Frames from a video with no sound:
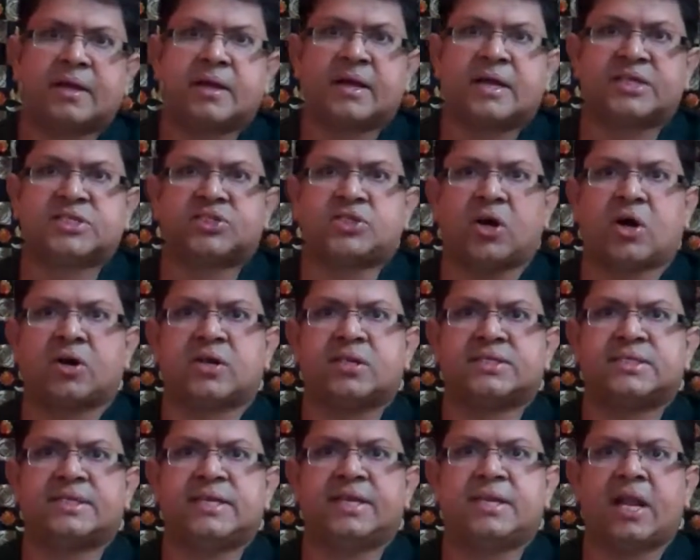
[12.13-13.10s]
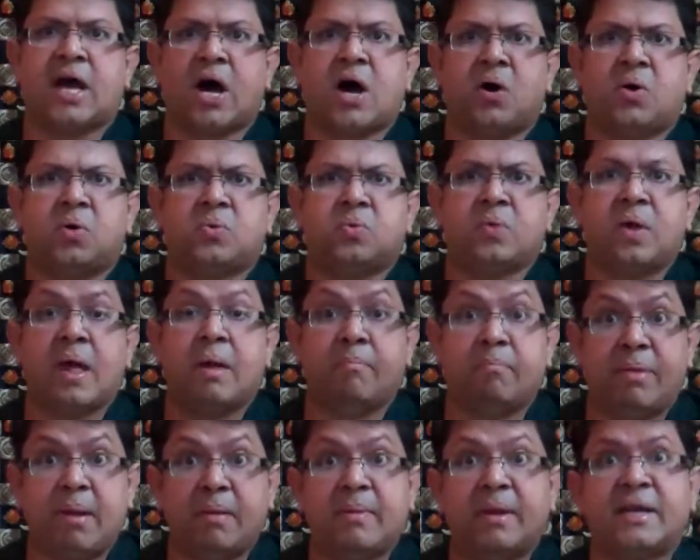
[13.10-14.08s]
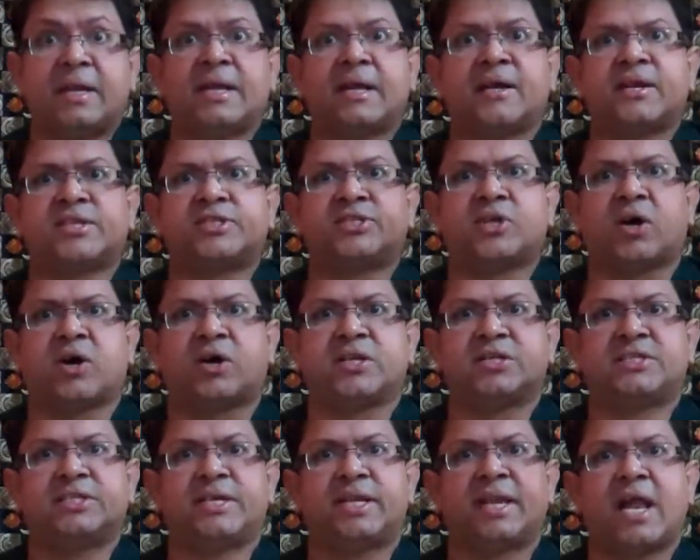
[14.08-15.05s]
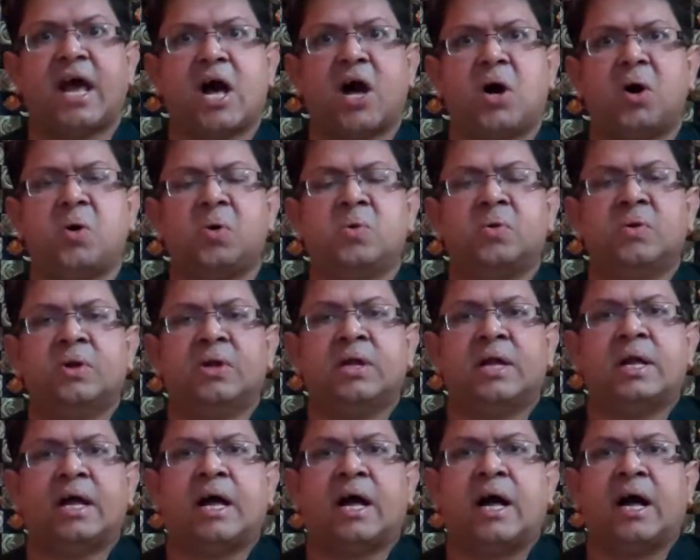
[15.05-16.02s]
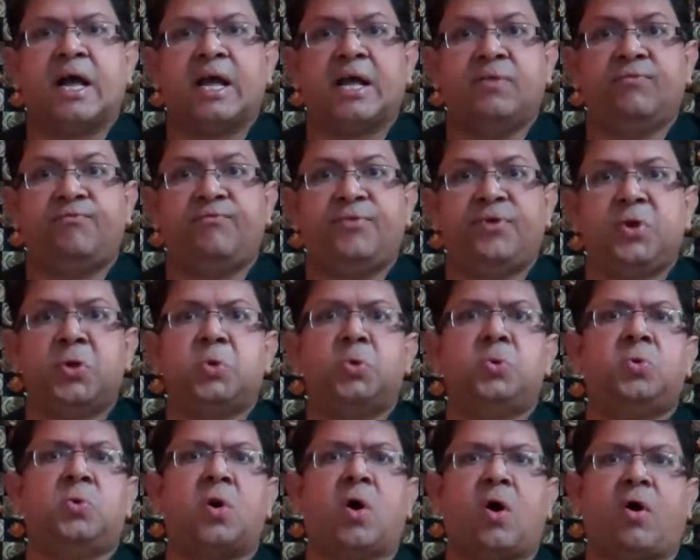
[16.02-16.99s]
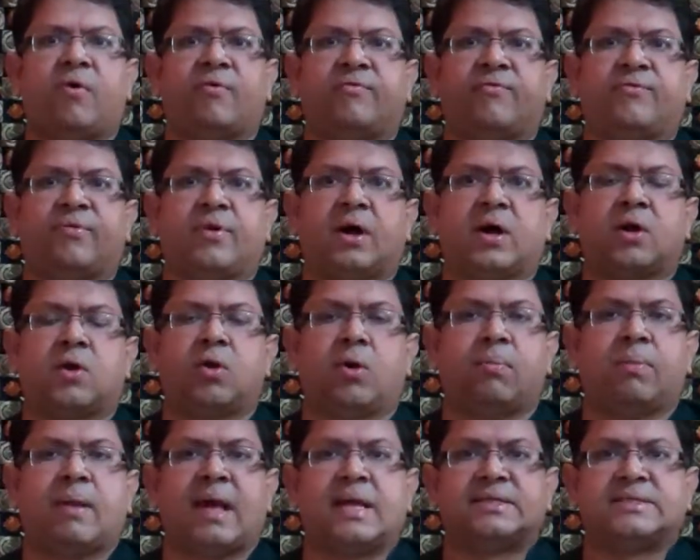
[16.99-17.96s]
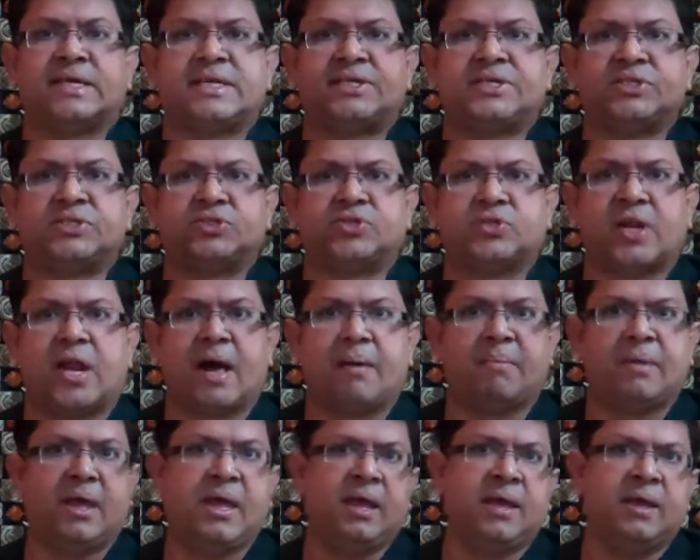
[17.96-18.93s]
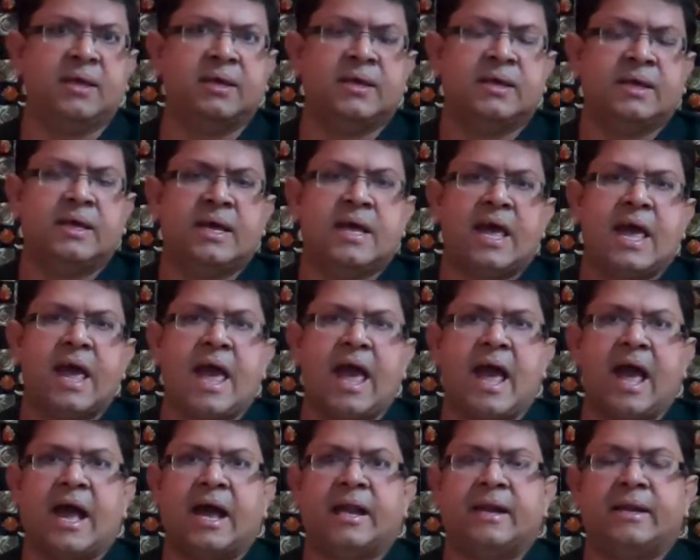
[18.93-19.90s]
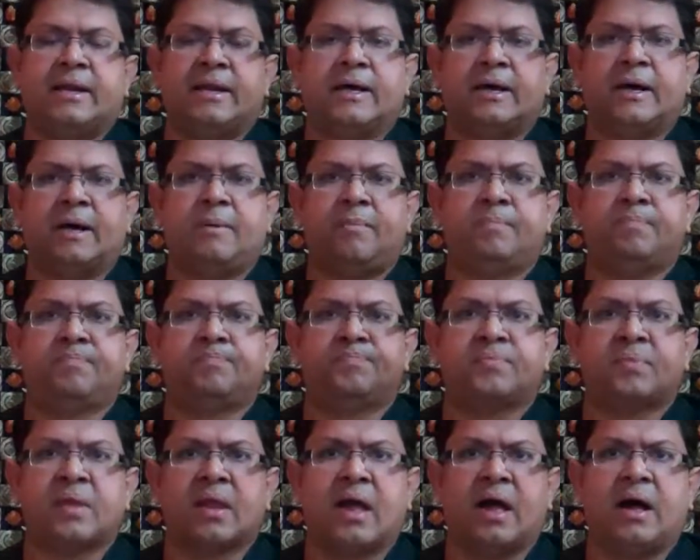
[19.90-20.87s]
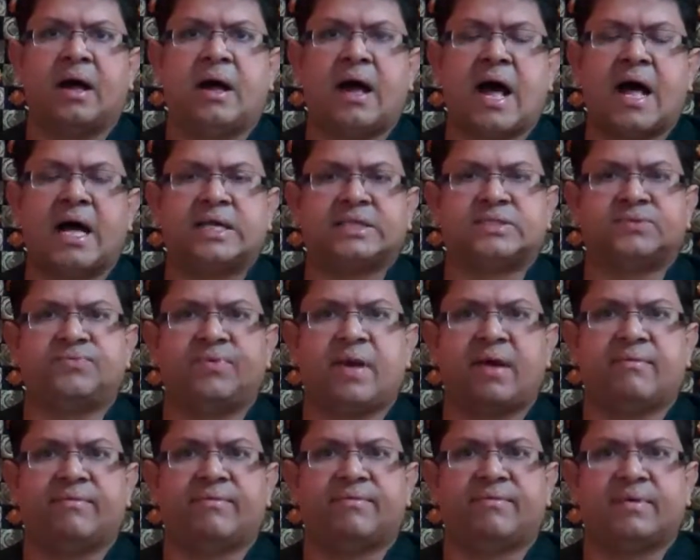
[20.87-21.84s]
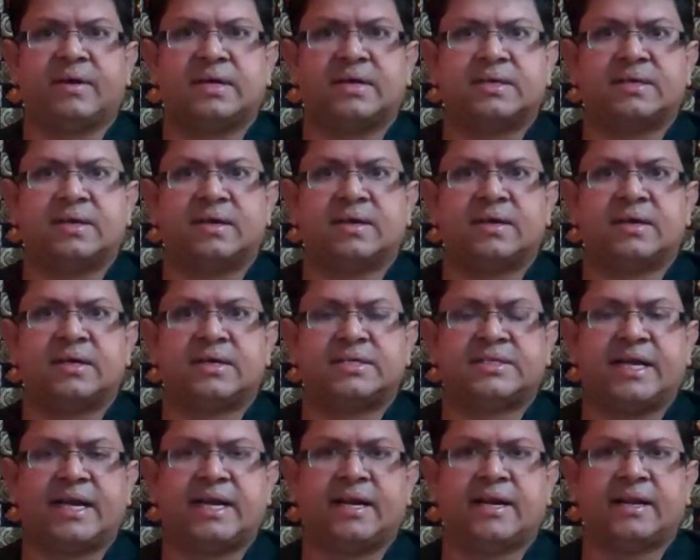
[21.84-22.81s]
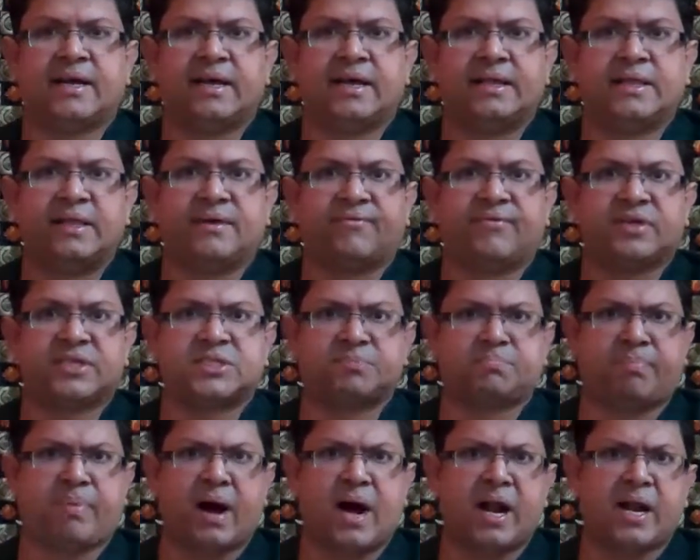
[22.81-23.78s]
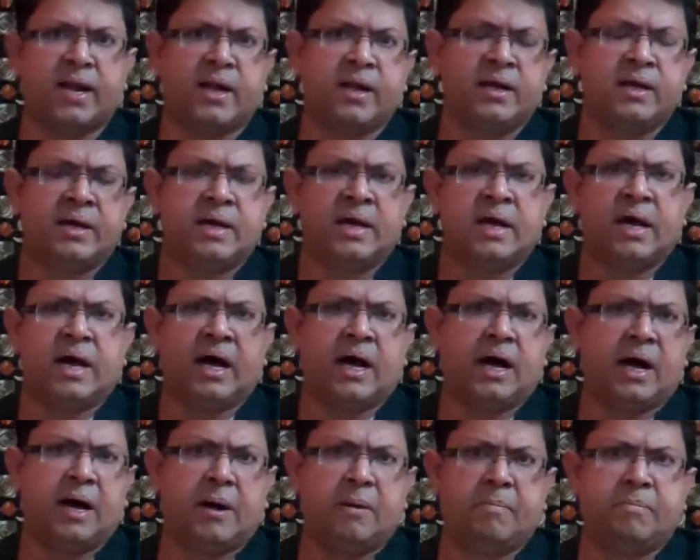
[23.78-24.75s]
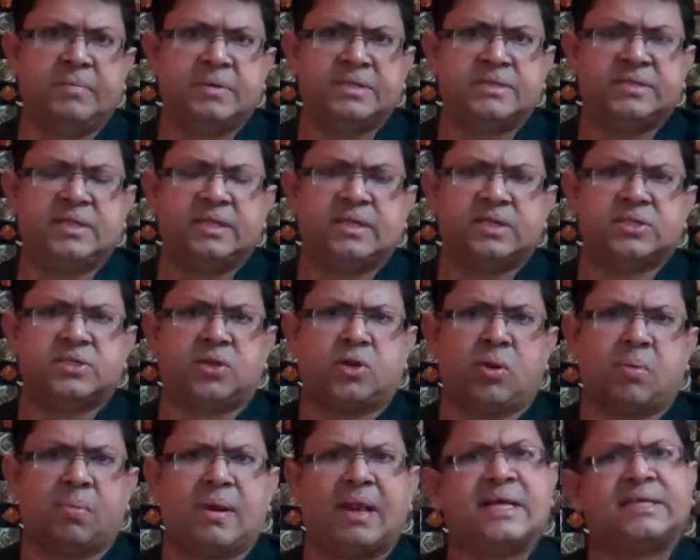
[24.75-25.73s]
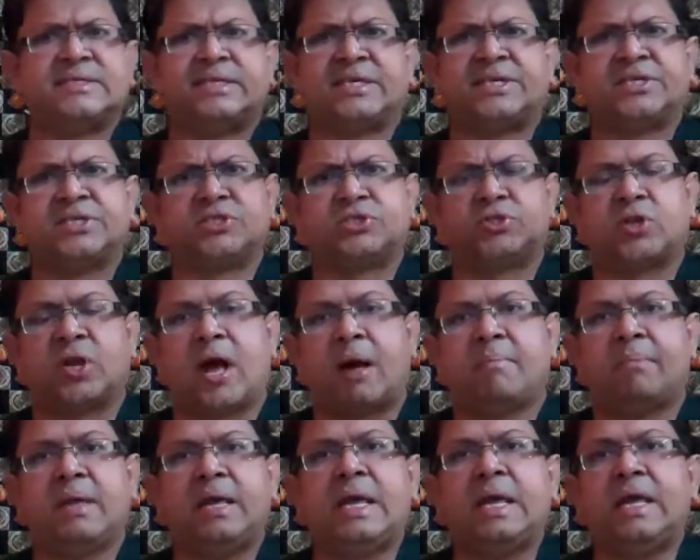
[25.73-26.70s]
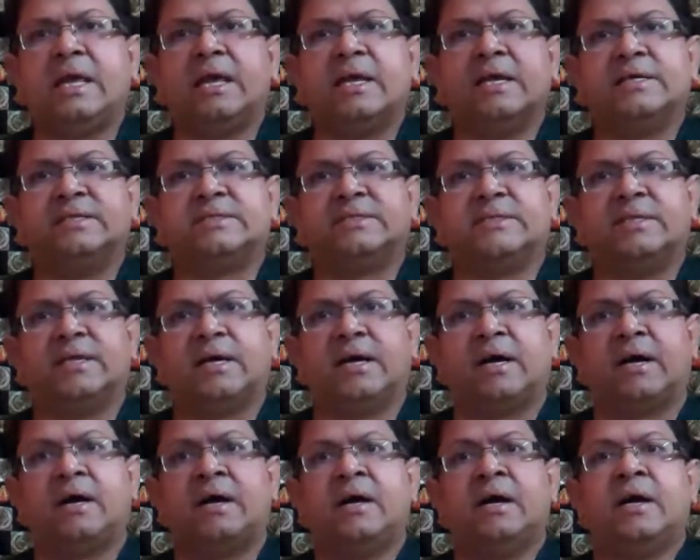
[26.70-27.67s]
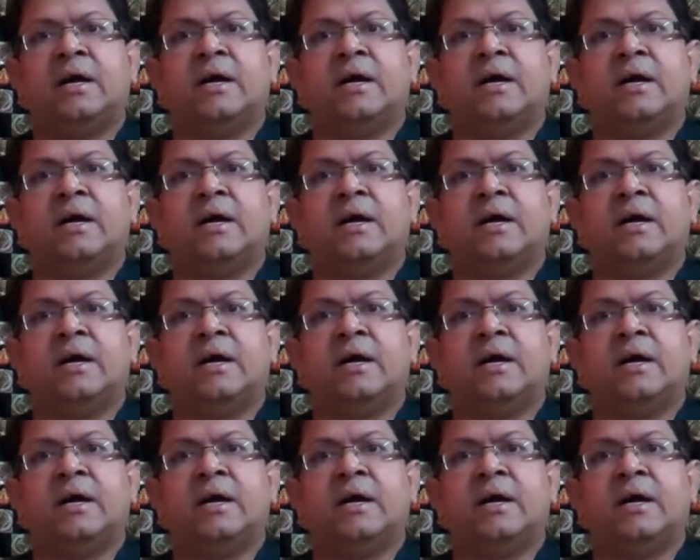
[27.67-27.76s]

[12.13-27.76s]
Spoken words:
Christocracy Now, implementing Christocracy Now in view of Globalization Tsunami. And as we have shared in the first part, Globalization Tsunami is the